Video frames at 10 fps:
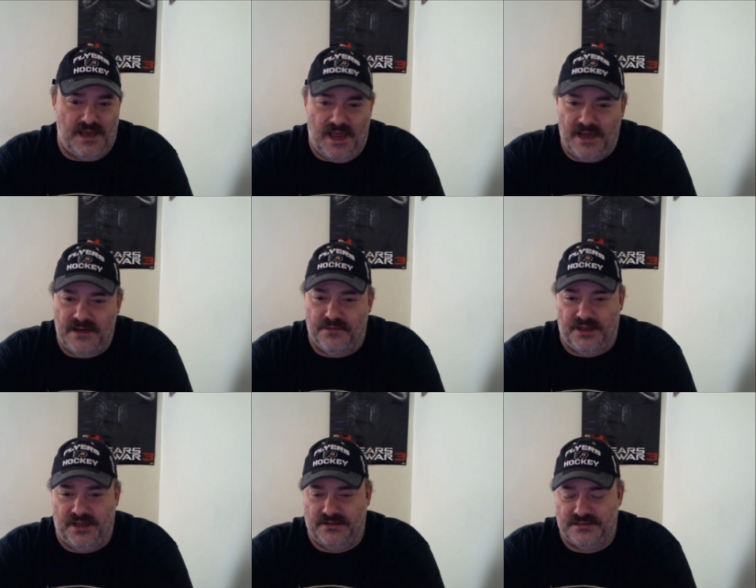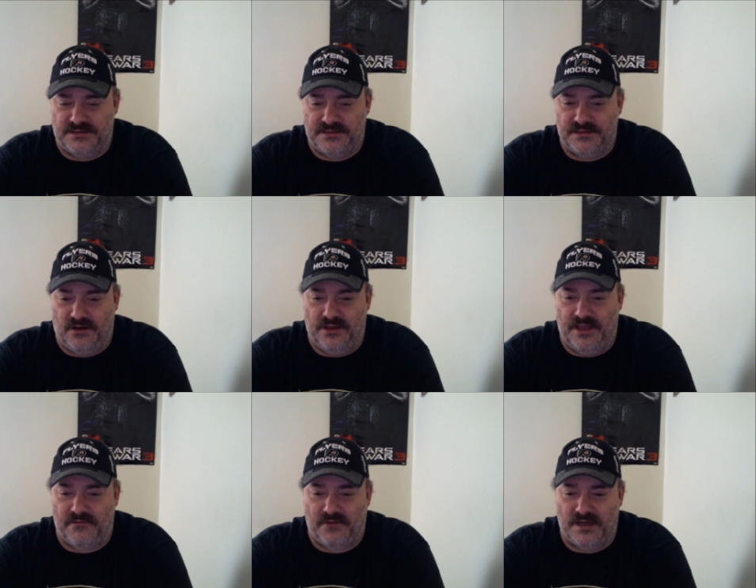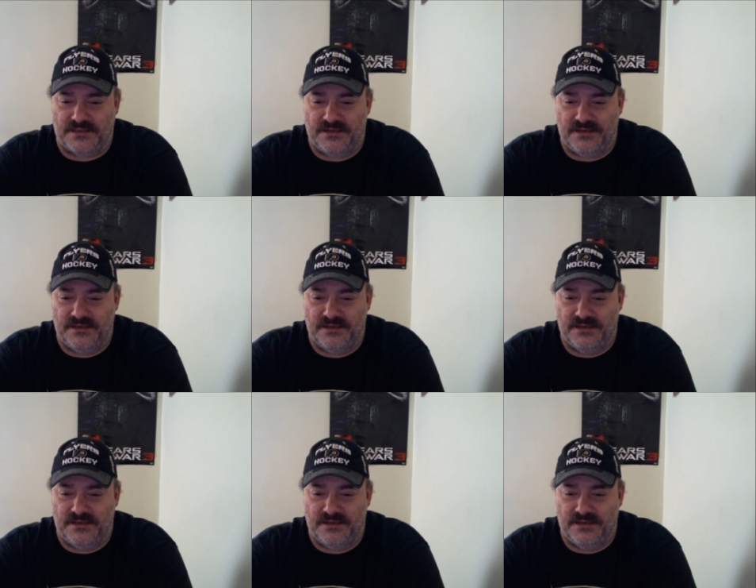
Anybody else on that roster.